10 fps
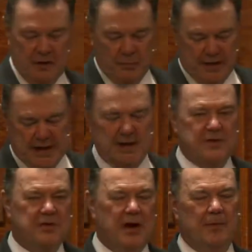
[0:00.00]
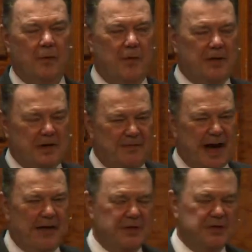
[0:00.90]
We get into trouble when we
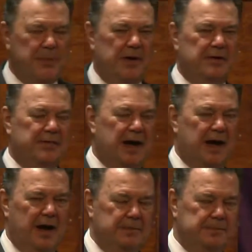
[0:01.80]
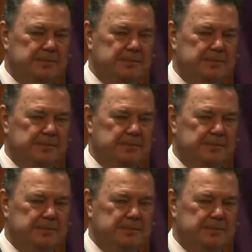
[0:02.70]
divide the Spirit of God.